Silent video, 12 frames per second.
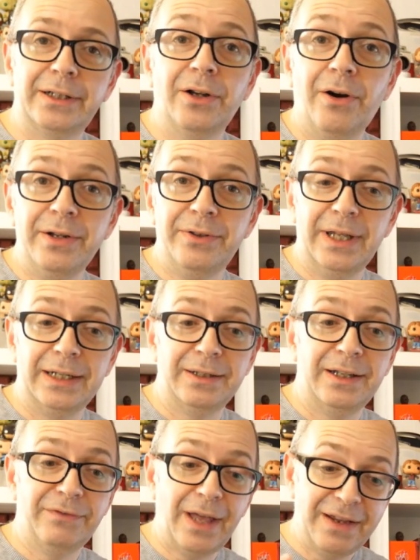And I think
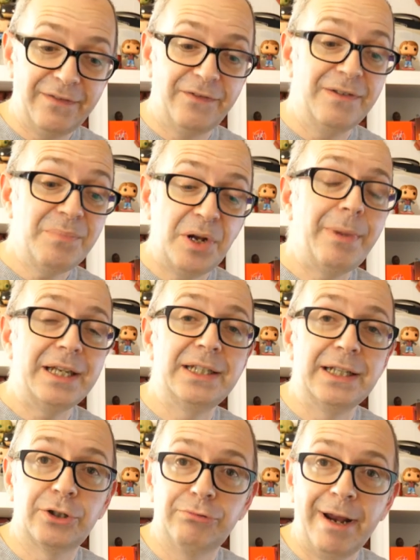that if they have implemented
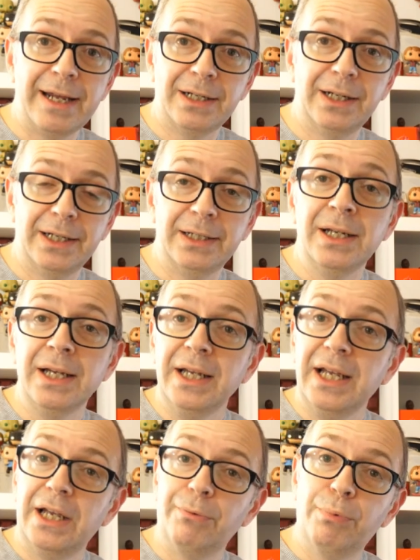it correctly,
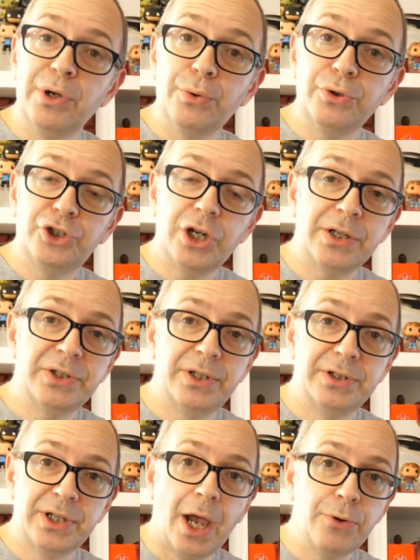it will adjust
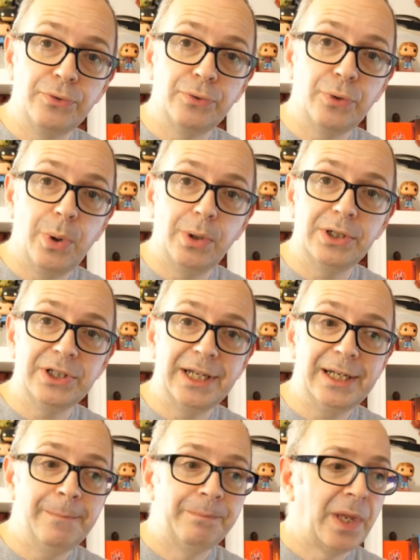the tonal
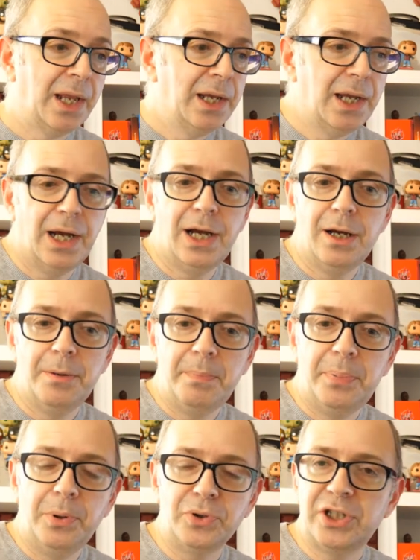quality, uh,
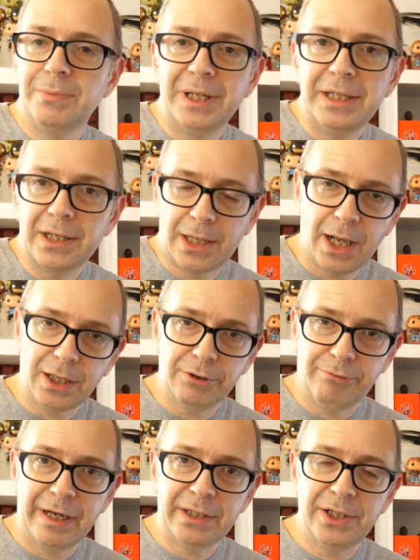possibly the
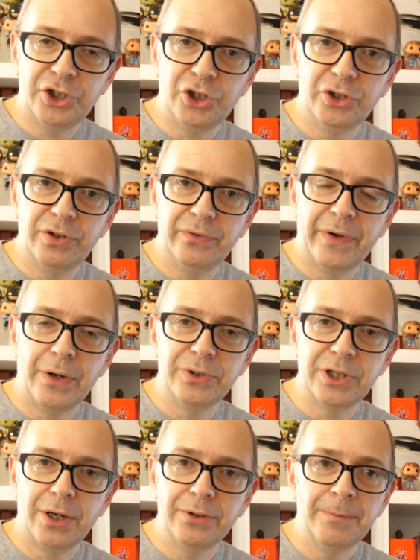colour rendition of the photo.